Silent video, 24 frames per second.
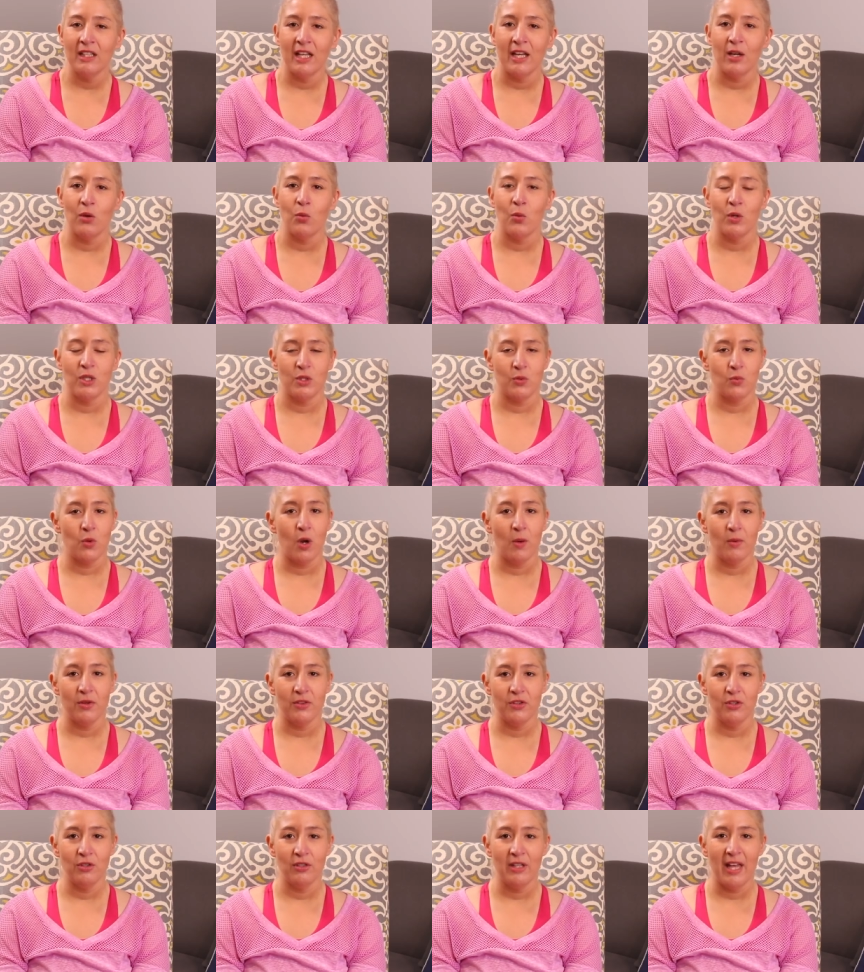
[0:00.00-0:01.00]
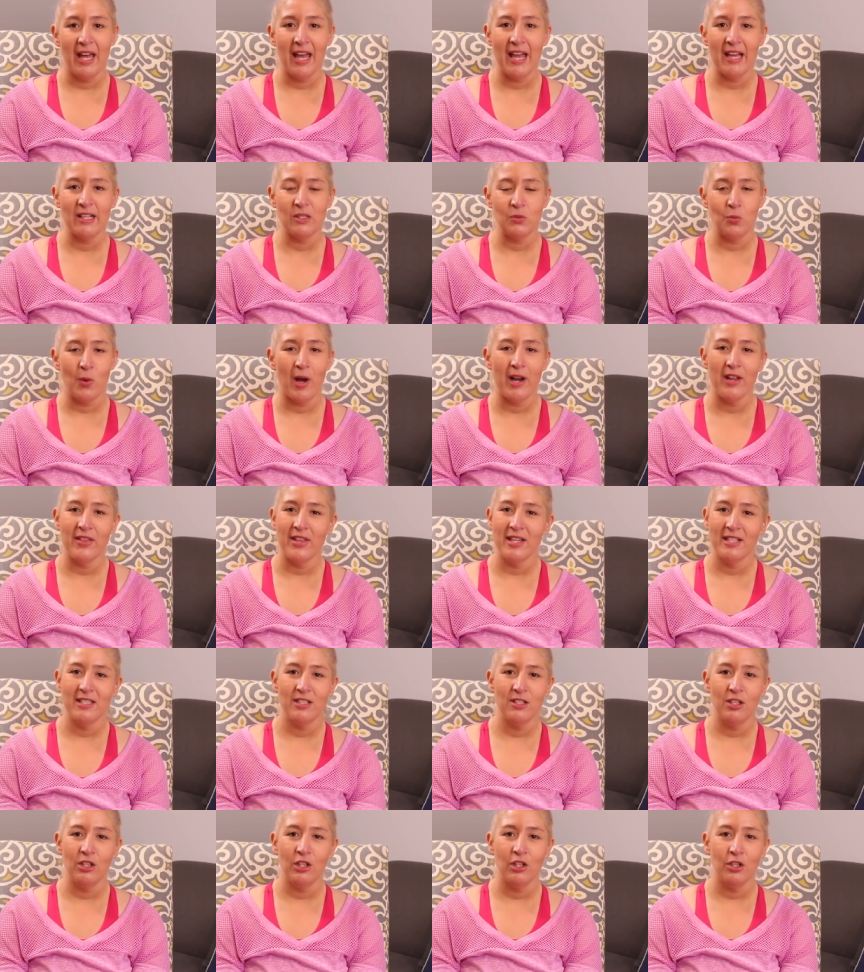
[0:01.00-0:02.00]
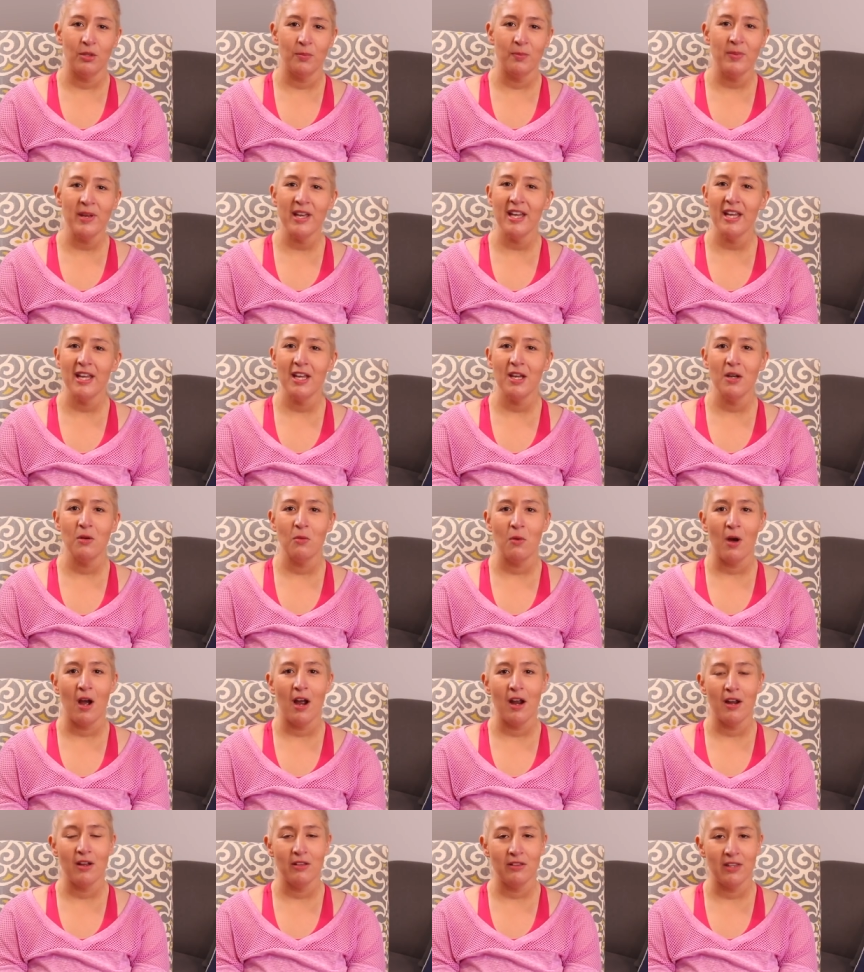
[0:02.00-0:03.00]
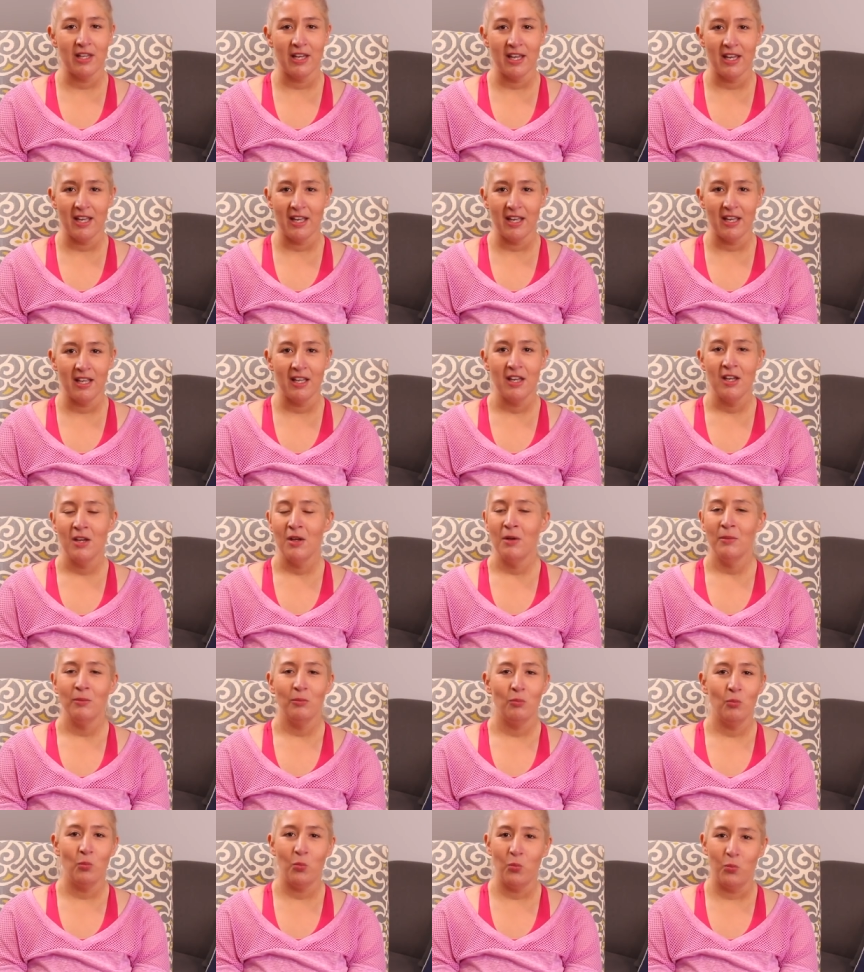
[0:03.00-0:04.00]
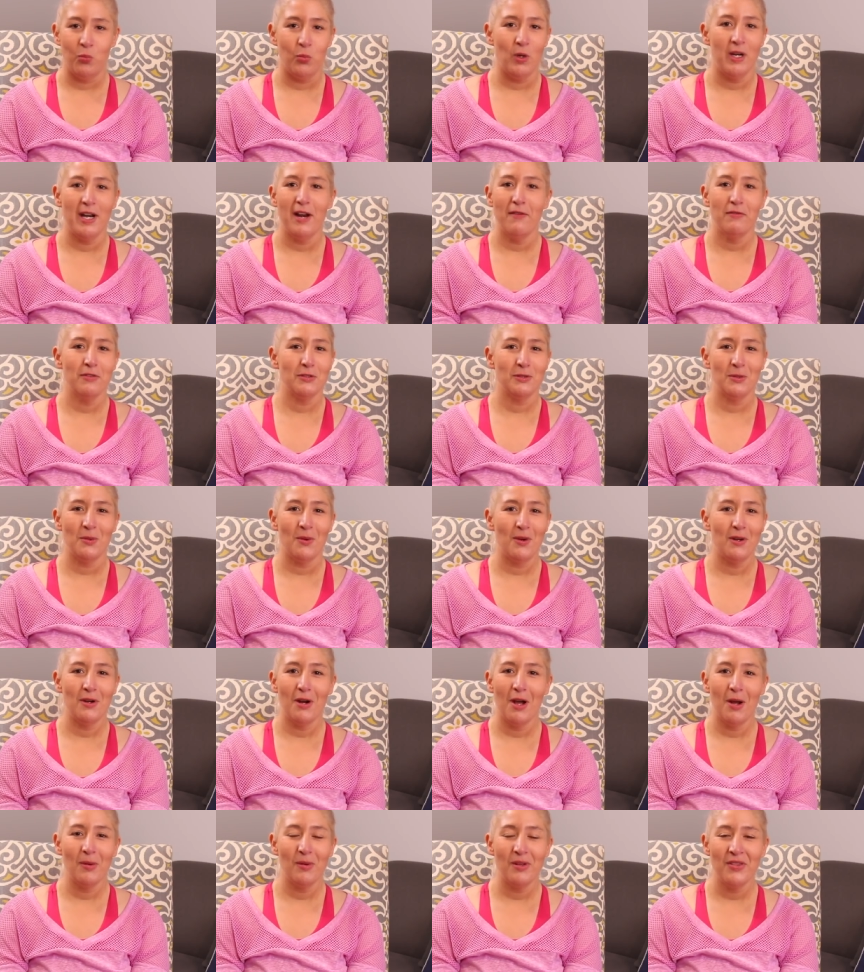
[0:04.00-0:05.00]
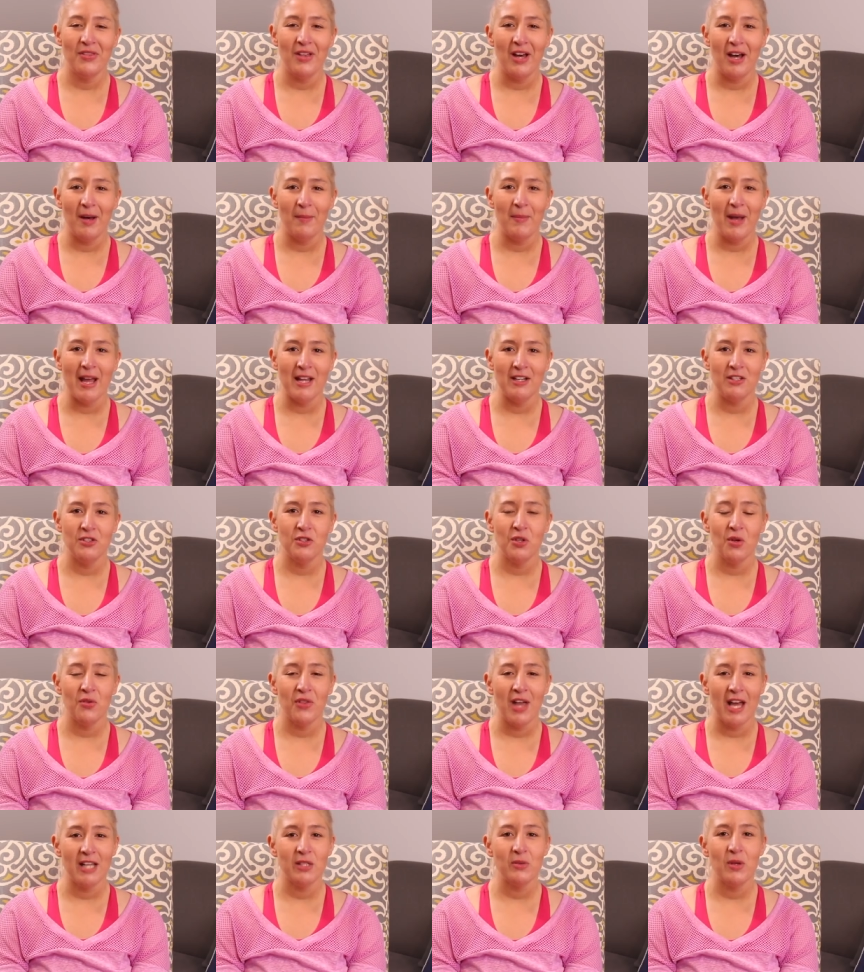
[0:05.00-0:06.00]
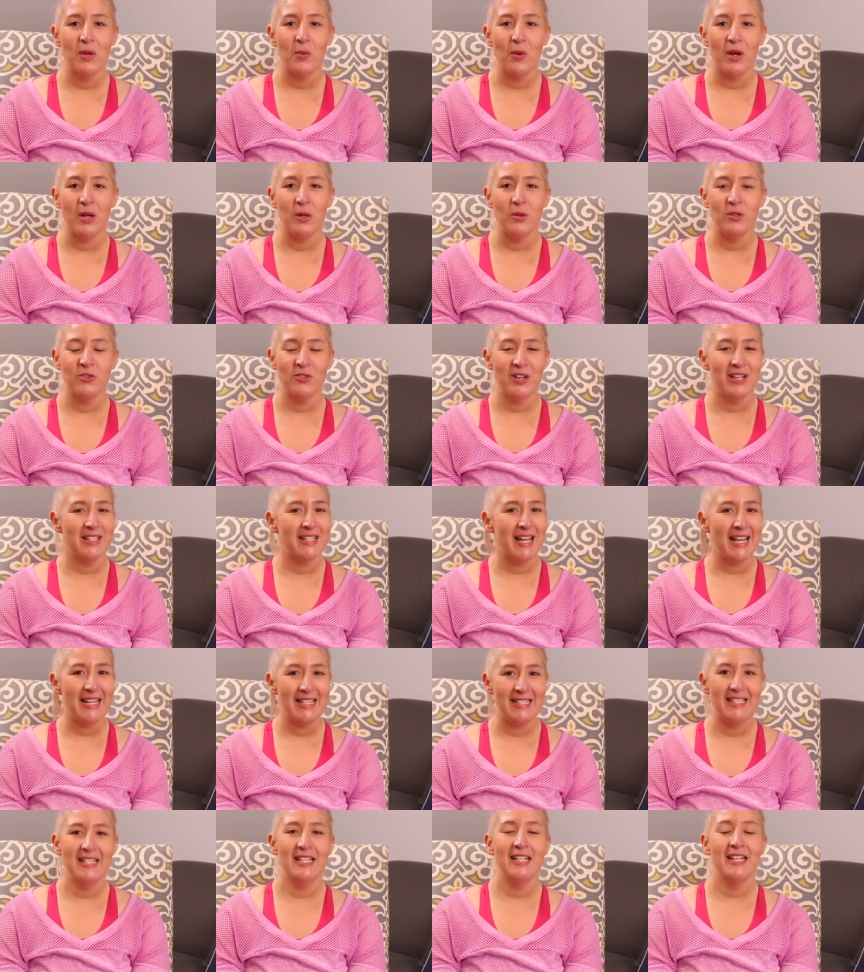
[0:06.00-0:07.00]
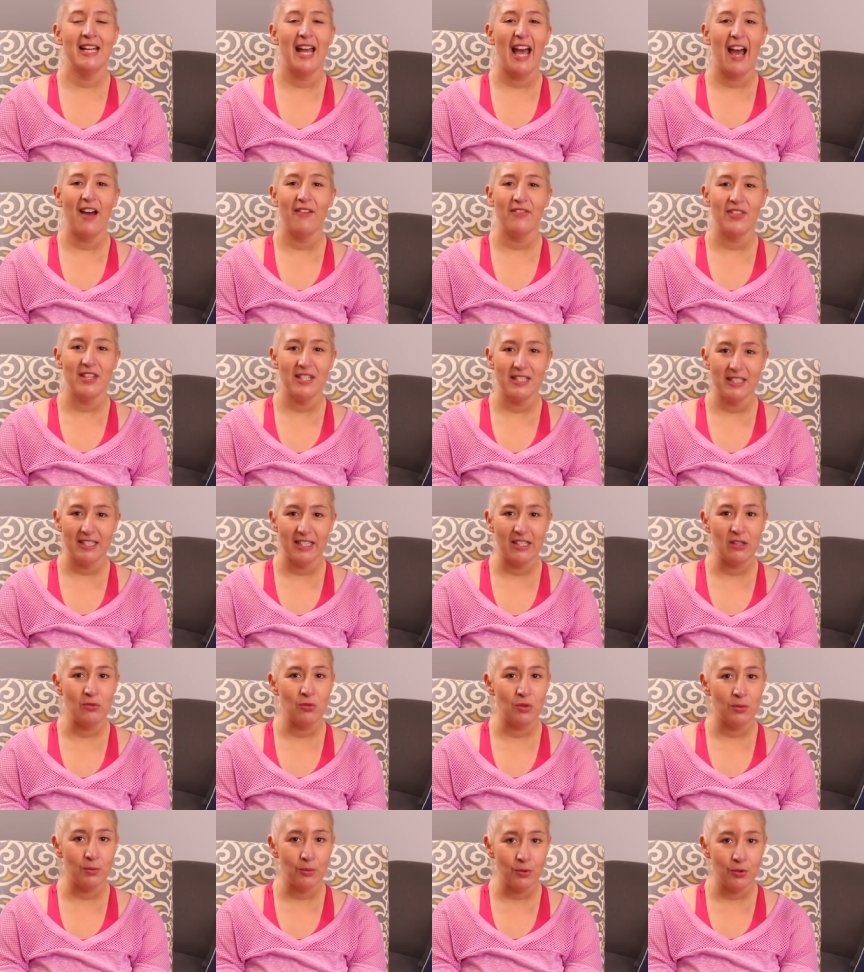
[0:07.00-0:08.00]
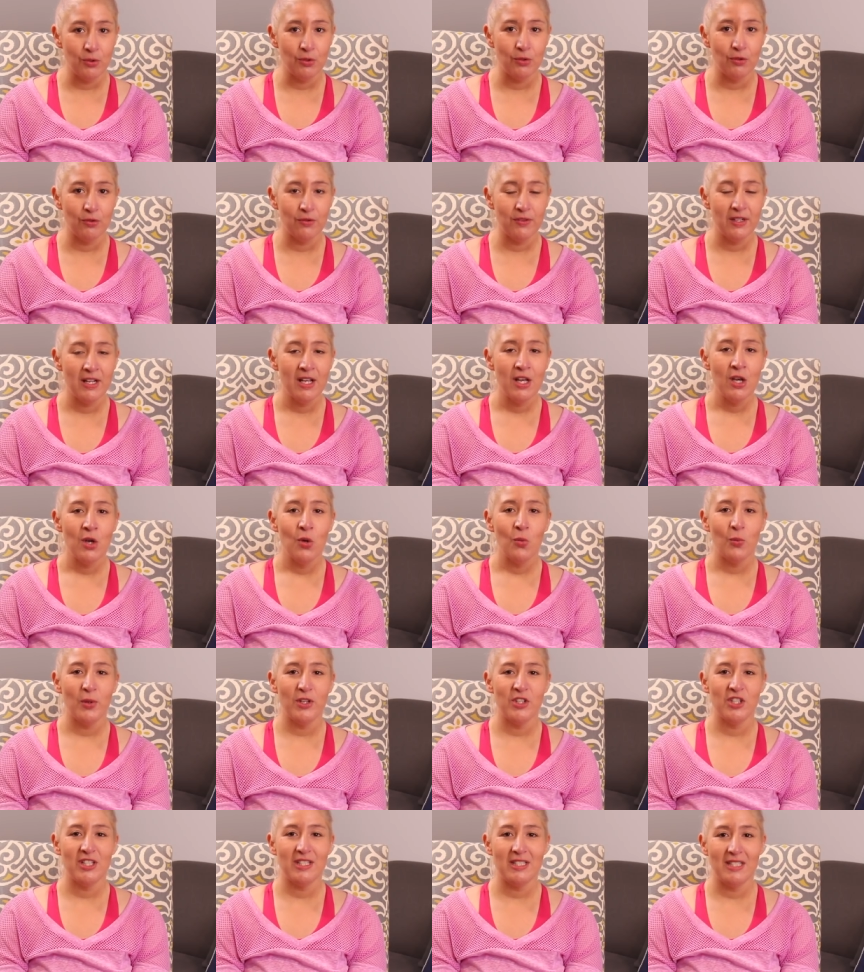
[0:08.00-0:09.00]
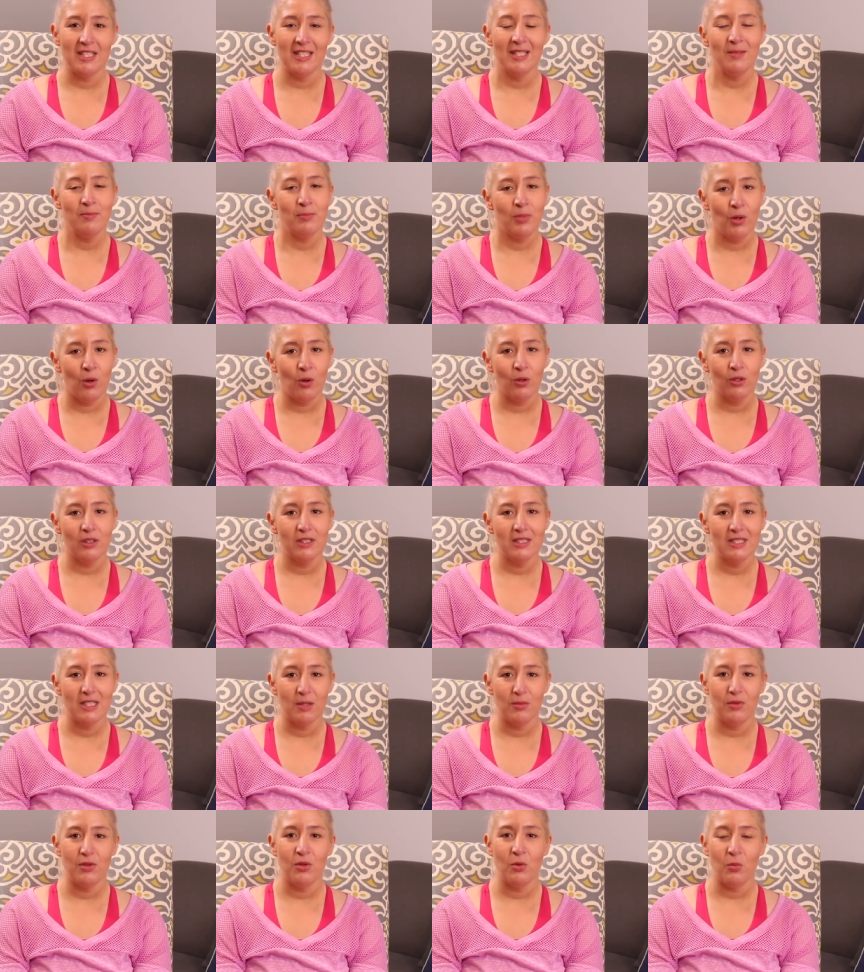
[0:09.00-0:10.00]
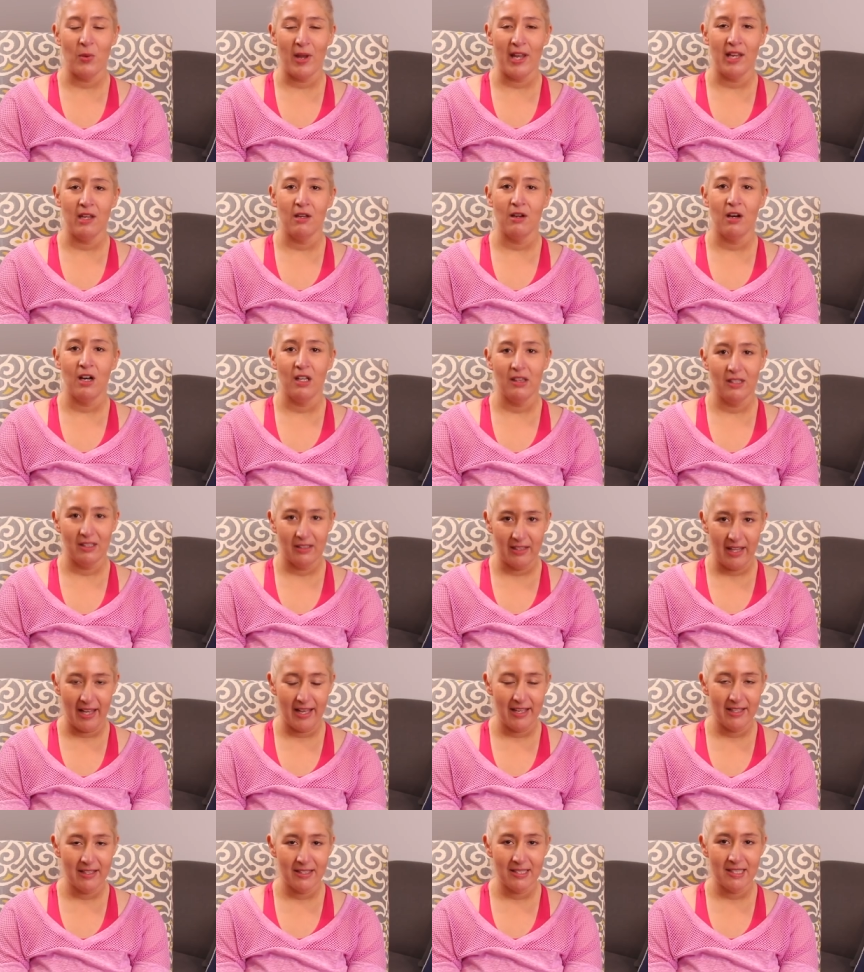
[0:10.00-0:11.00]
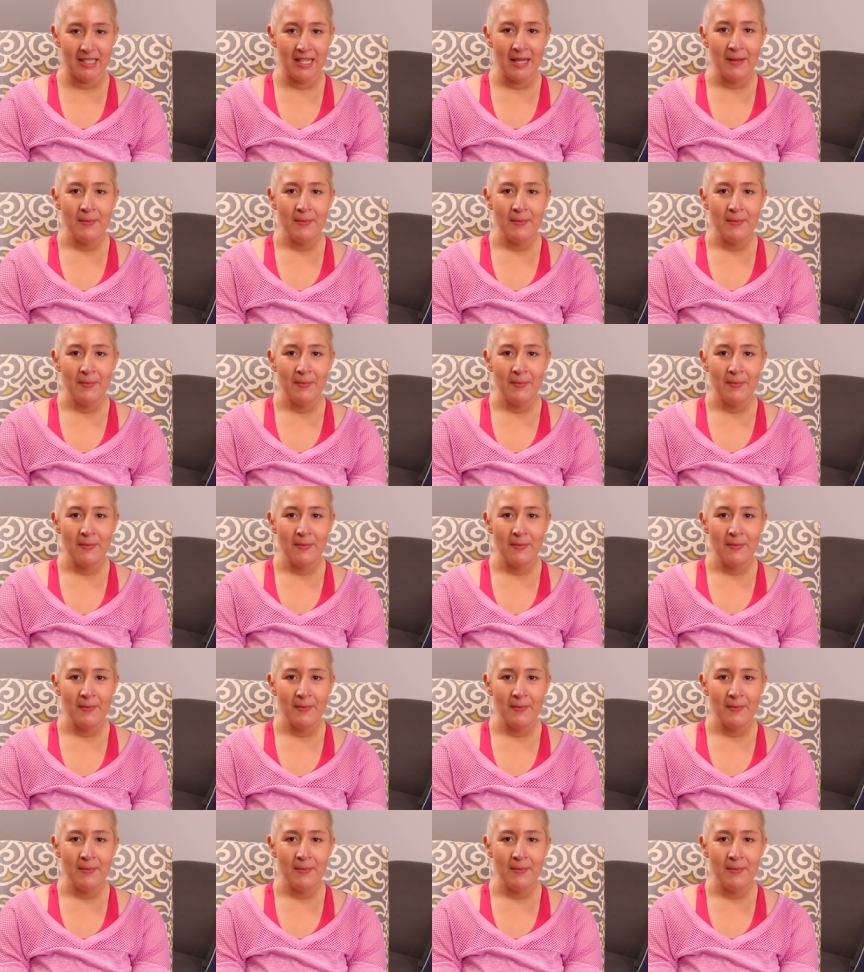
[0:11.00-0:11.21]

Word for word: like, what's wrong with your legs? Why do they still look big? Why are they whatever's going on with them? And so that's what I wanted to address. I didn't have the skin removed. We just debulked some of the weight on the legs.